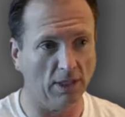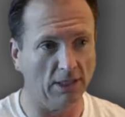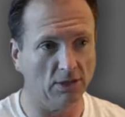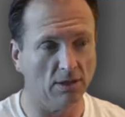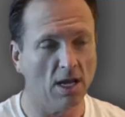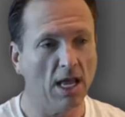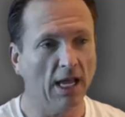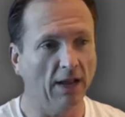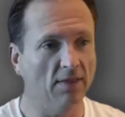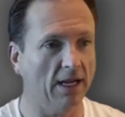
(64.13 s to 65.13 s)
ledger,
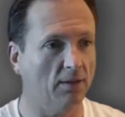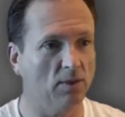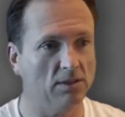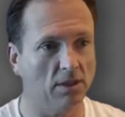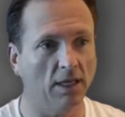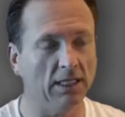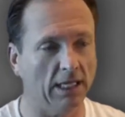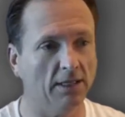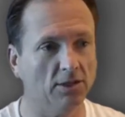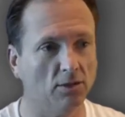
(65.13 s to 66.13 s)
and that it was an
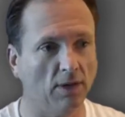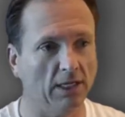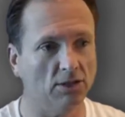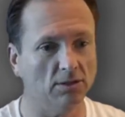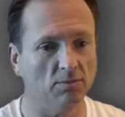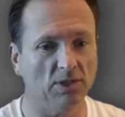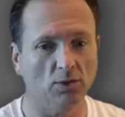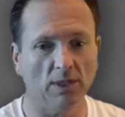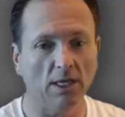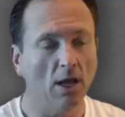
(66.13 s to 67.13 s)
integration
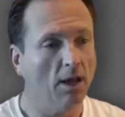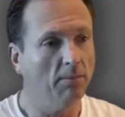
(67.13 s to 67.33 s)
between